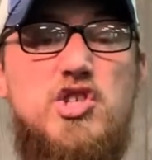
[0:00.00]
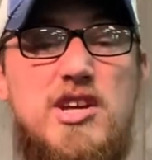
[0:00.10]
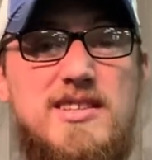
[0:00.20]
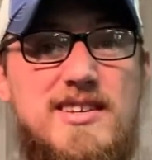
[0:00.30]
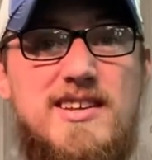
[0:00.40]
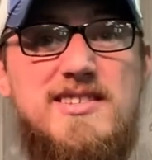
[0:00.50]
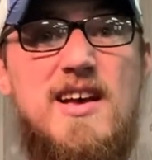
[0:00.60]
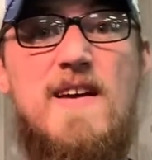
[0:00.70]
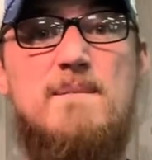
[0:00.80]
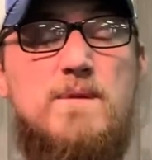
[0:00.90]
Jesus,
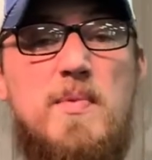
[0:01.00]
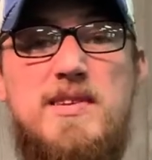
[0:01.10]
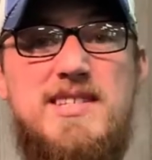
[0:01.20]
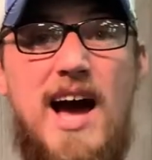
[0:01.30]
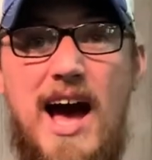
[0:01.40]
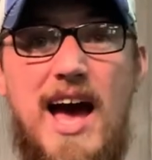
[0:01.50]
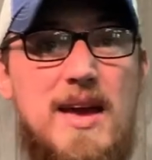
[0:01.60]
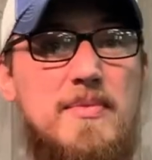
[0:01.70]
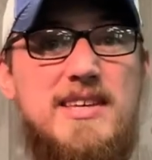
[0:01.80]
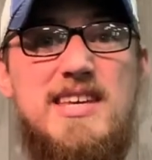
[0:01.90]
from the
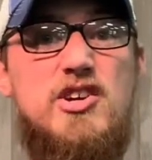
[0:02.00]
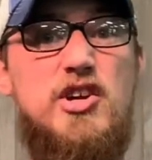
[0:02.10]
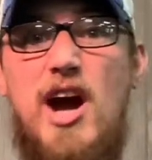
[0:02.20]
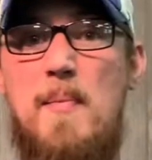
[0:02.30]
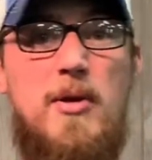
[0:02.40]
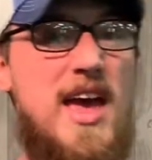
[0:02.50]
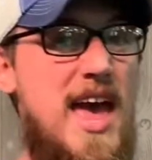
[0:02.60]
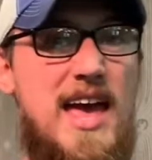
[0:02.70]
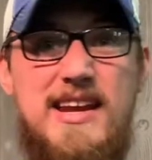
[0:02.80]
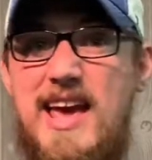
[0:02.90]
time he could
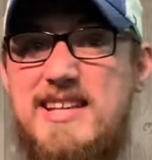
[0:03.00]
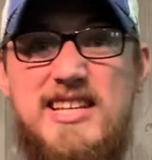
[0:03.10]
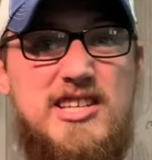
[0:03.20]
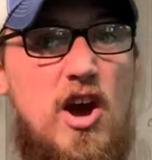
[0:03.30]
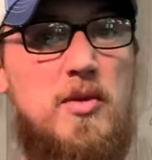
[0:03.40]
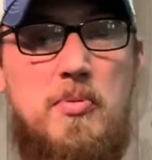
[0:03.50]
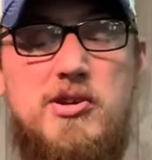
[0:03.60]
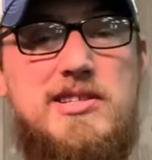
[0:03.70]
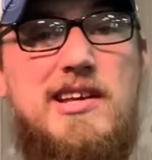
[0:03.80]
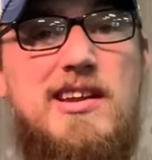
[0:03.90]
comprehend as a young
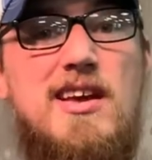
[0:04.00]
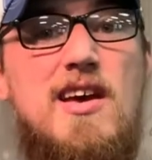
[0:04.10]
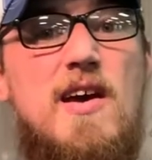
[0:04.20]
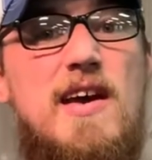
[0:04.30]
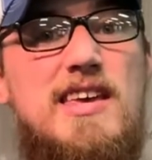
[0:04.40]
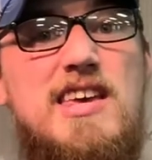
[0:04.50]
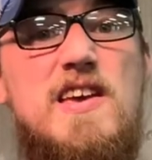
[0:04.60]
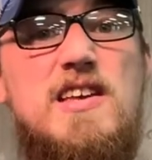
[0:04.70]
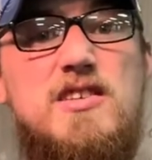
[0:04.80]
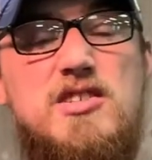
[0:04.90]
person,
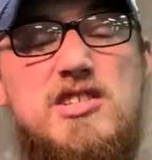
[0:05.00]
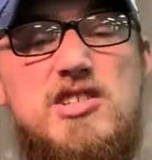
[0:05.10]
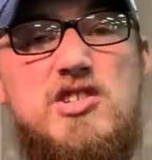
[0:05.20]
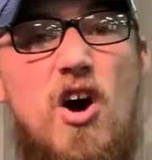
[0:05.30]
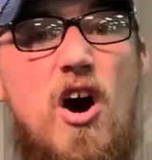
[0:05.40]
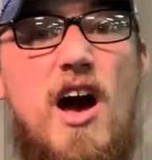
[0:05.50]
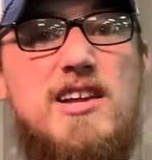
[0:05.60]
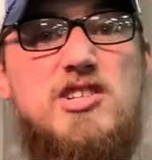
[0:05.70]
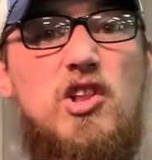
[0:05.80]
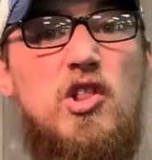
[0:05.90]
he
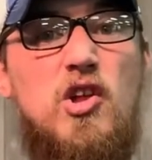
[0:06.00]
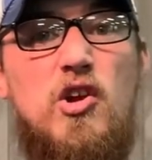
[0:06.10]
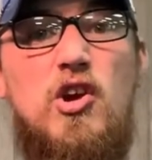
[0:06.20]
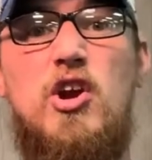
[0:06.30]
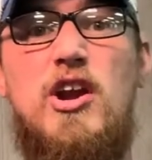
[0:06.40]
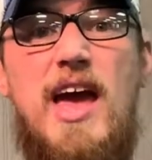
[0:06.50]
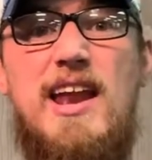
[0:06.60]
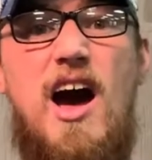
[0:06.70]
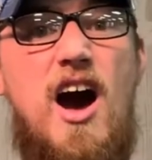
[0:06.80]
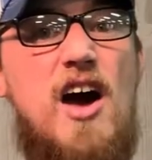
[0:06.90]
sought to learn
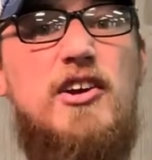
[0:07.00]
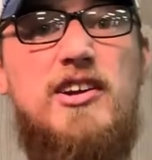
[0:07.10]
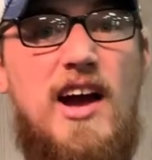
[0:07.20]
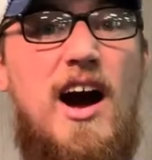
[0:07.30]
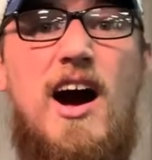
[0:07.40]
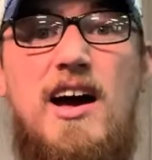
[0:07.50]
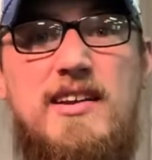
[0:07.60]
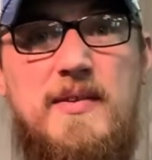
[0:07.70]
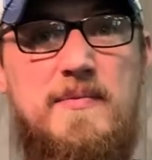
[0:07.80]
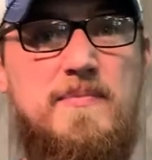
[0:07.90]
and honor
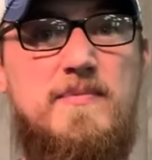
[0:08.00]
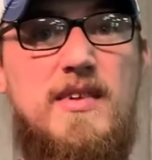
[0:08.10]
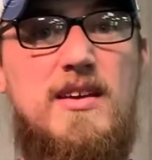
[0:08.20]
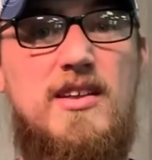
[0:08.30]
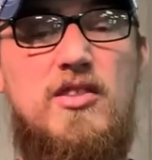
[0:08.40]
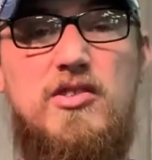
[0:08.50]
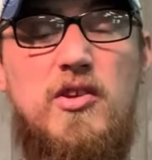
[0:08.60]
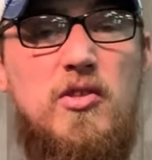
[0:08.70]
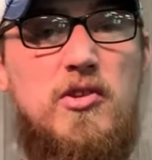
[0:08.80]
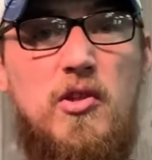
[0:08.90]
God,
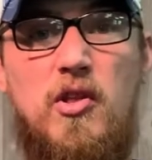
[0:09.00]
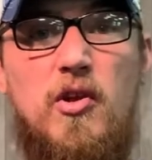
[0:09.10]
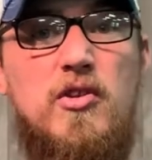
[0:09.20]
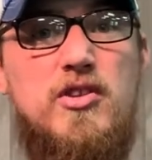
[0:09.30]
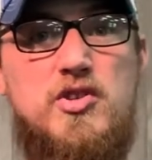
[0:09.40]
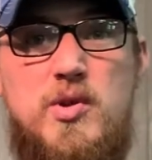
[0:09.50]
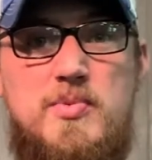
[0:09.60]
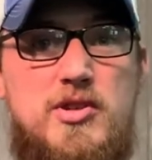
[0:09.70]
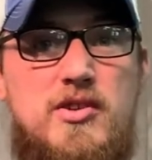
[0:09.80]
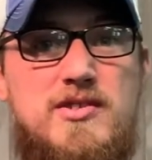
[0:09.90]
to learn the
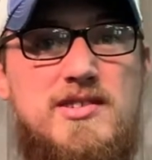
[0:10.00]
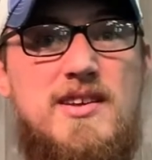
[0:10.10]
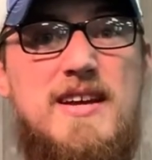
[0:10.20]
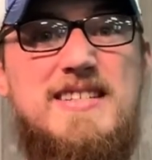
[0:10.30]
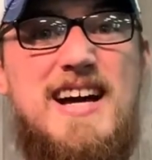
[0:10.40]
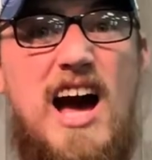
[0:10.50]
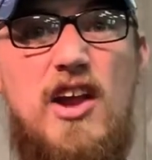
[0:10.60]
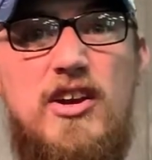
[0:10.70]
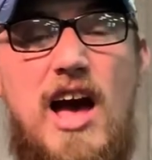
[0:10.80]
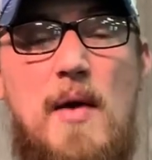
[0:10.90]
scriptures, to
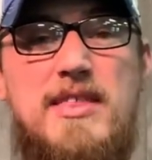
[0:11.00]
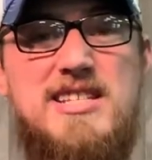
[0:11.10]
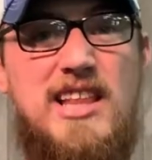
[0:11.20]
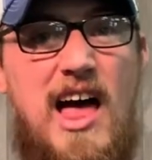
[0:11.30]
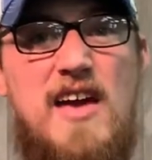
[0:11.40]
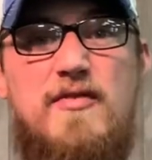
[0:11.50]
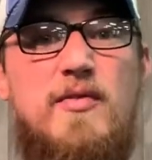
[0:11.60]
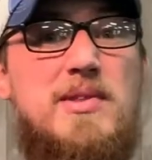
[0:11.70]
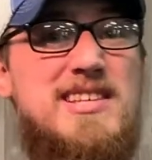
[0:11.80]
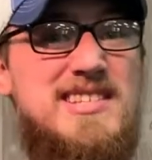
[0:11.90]
honor God with his life,
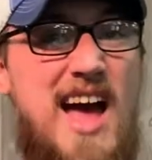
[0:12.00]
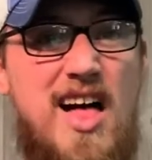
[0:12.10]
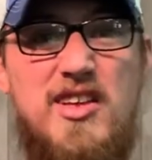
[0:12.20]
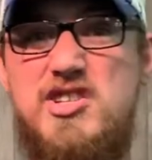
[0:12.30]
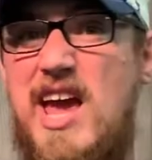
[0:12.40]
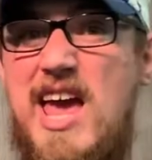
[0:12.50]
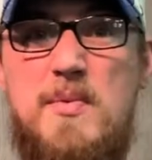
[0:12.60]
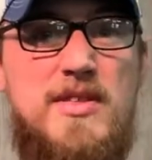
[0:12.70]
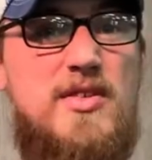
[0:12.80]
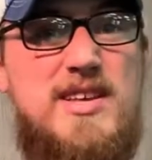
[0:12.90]
with his knowledge,
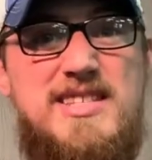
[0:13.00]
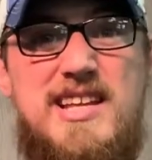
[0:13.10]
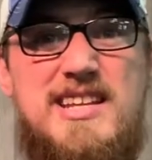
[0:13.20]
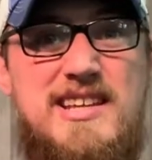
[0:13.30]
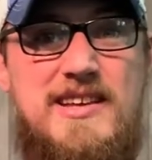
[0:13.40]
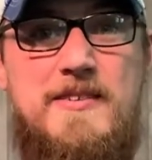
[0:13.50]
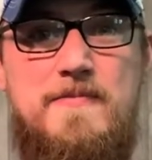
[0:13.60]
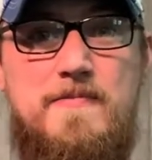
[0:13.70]
and with the things that he did.